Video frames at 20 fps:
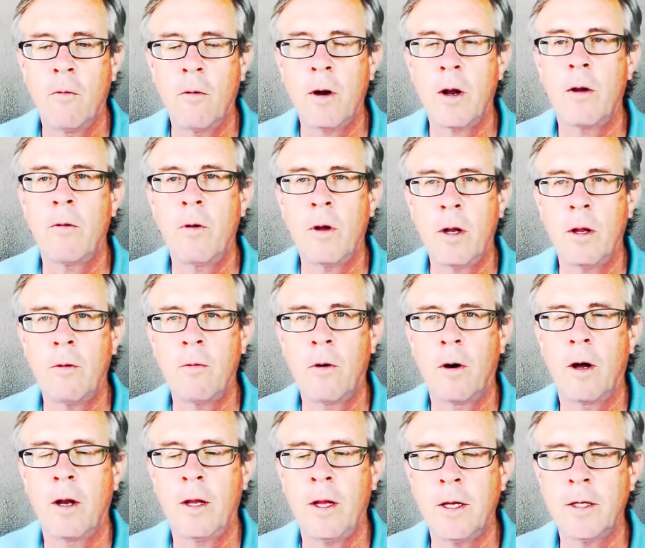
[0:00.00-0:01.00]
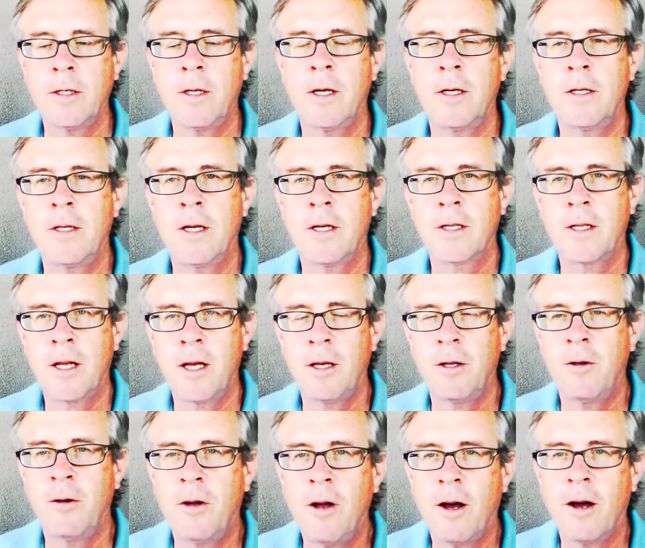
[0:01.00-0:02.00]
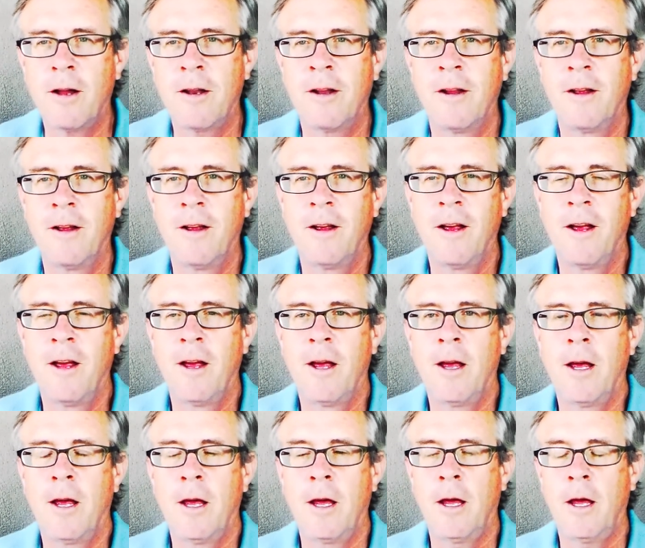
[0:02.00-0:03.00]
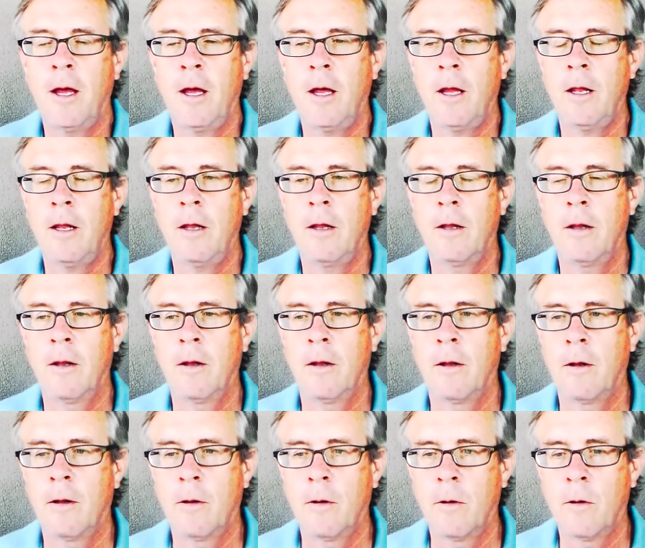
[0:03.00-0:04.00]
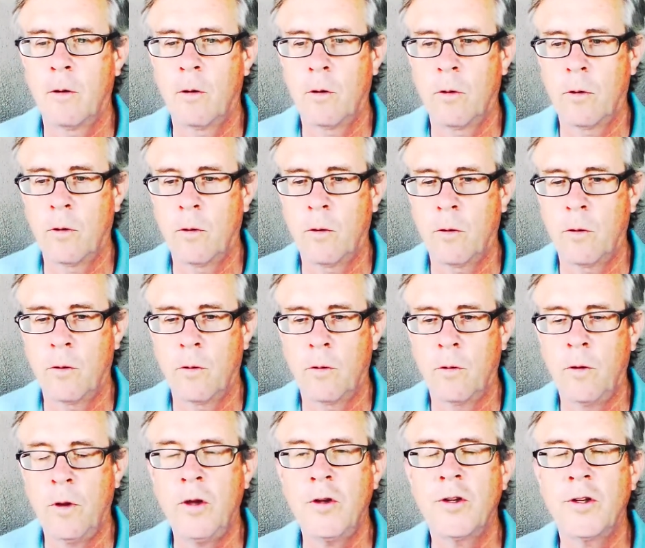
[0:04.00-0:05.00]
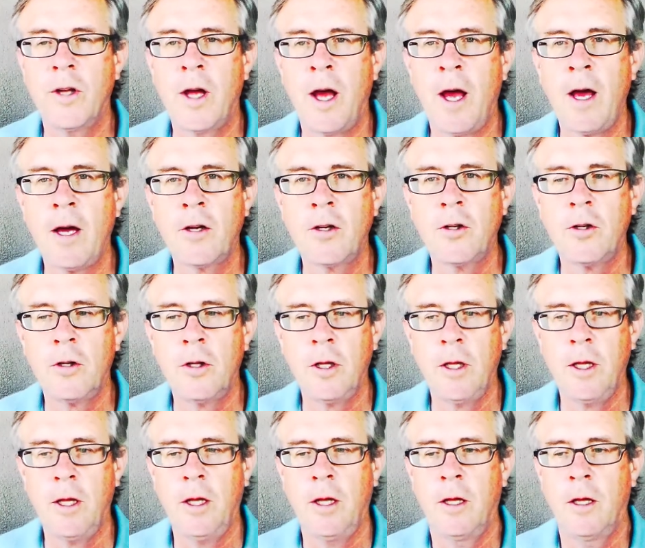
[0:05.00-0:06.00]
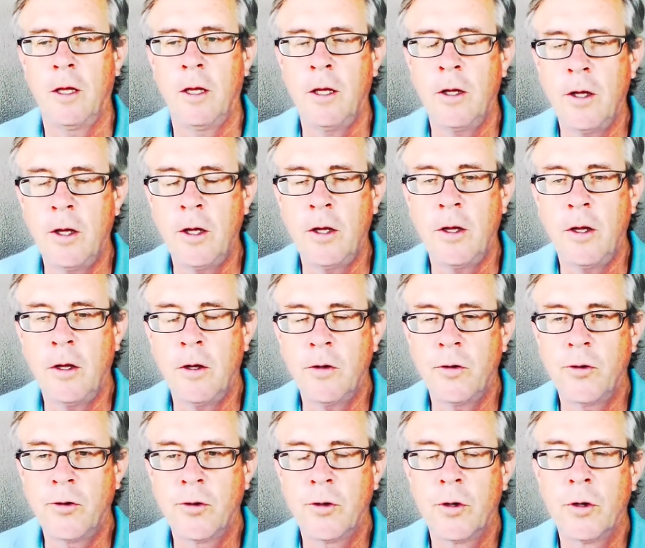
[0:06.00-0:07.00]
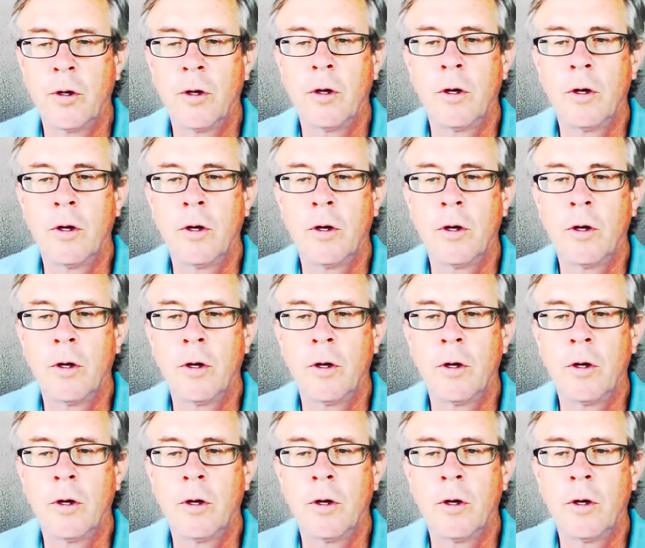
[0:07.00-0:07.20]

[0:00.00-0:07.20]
what I really want. Yes, yes, yes, thank you, God. And this actually is